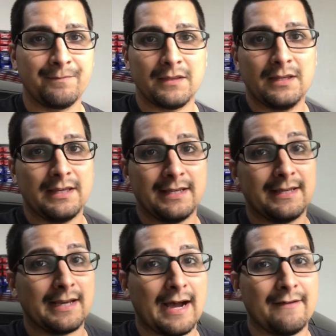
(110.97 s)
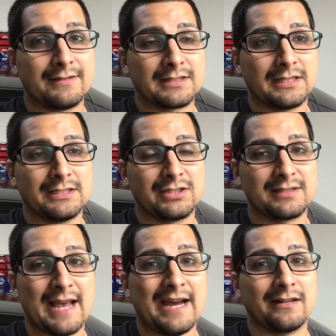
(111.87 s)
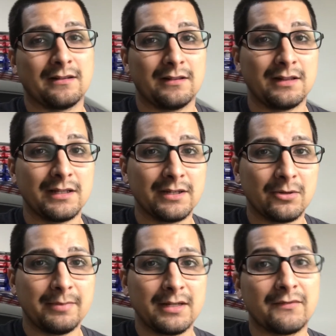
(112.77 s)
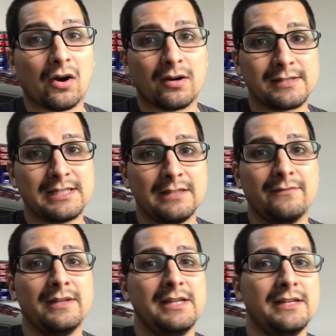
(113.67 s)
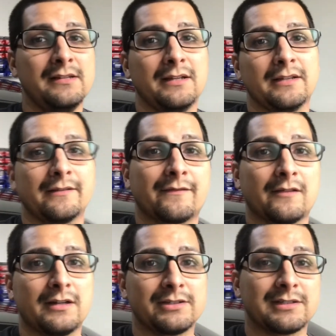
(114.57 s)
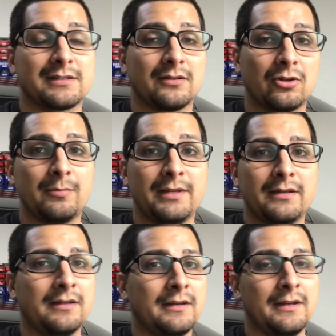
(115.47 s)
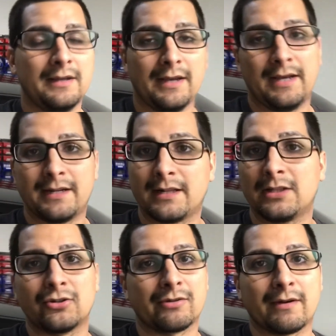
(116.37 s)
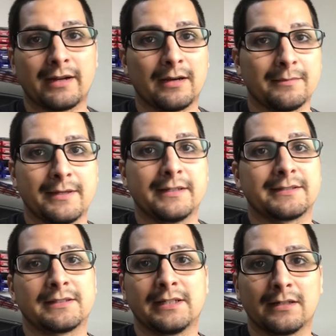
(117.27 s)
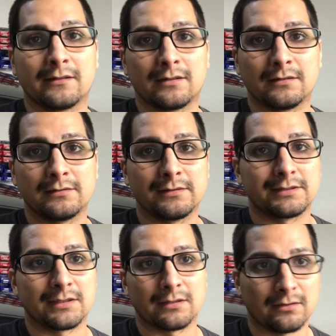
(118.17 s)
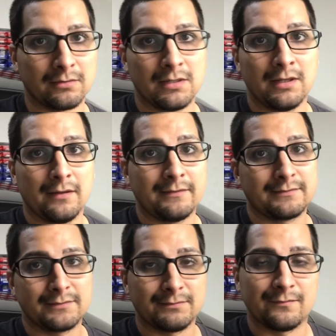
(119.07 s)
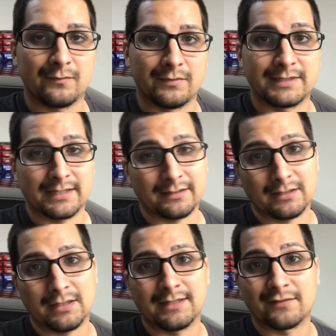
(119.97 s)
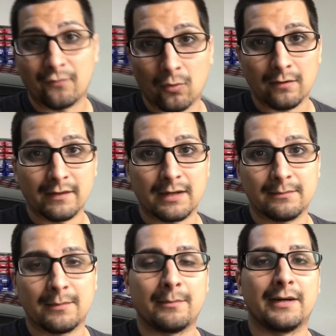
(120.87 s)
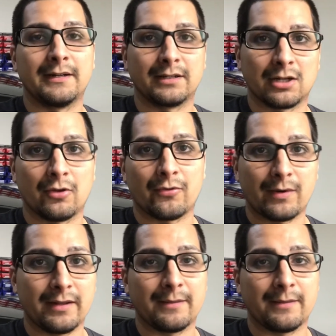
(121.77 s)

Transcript: He obviously just added a little bit of RTV in the front, just a little bit, and it cleared it right up and doesn't leak at all. So technically it's 4 of them, but 3 of them that